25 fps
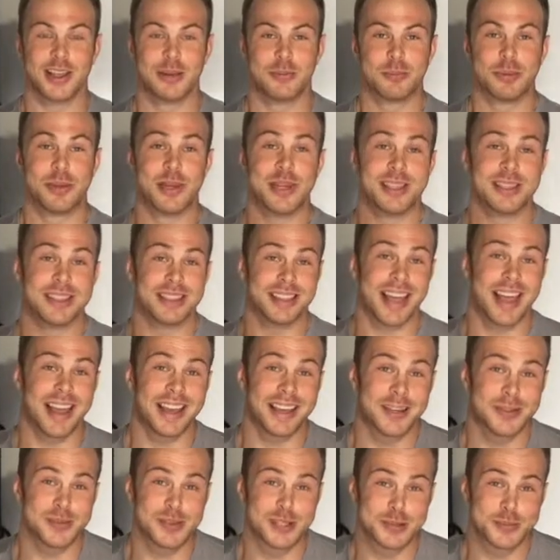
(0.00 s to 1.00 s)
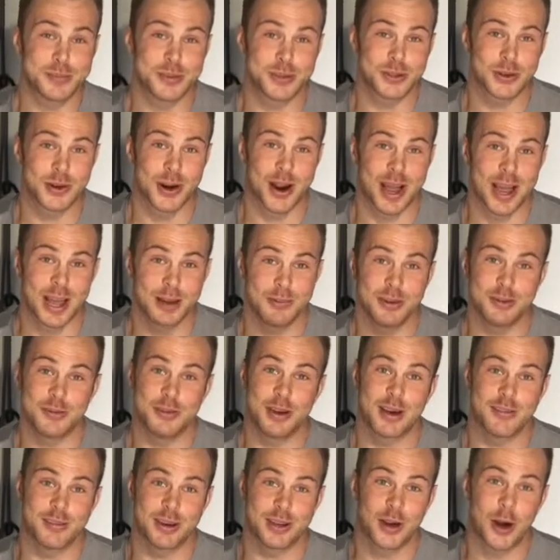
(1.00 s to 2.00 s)
Please like and subscribe. If
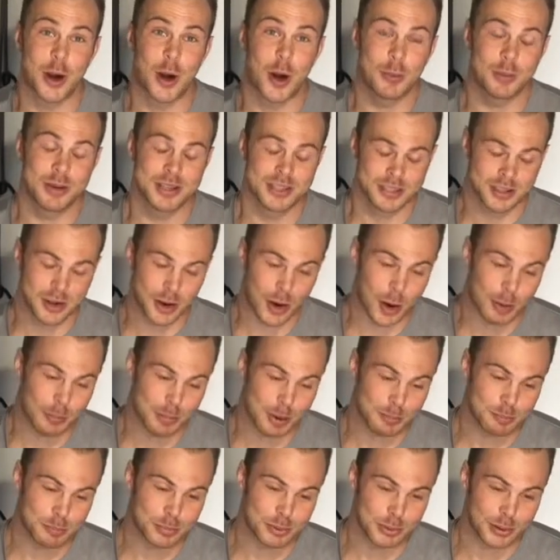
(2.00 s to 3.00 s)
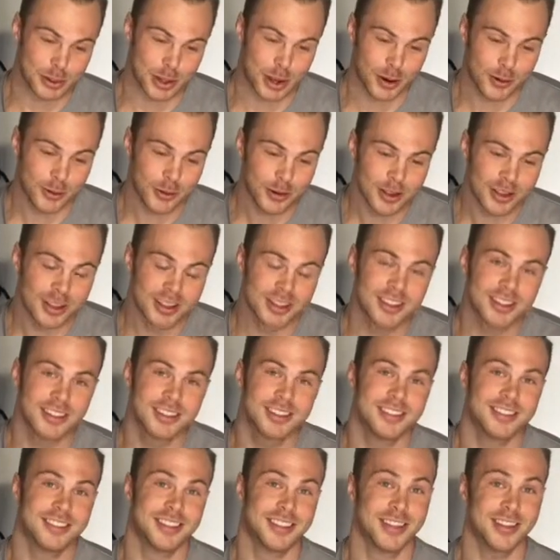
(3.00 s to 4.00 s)
you have any comments, comment below.
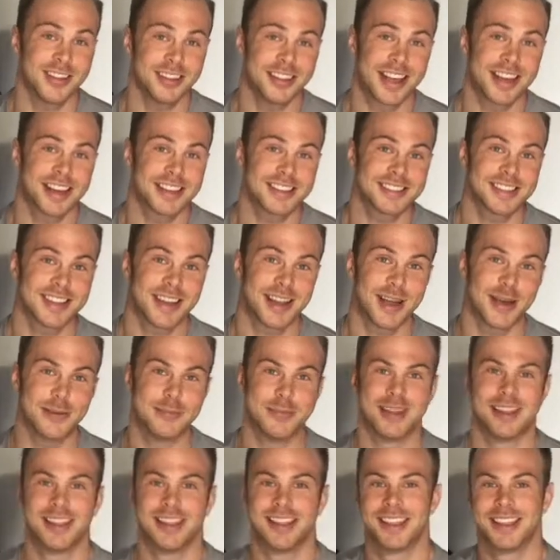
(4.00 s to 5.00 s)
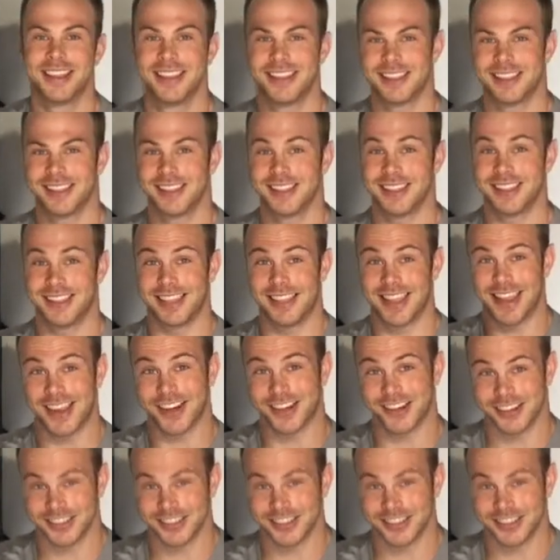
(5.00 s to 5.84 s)
Till next time, later.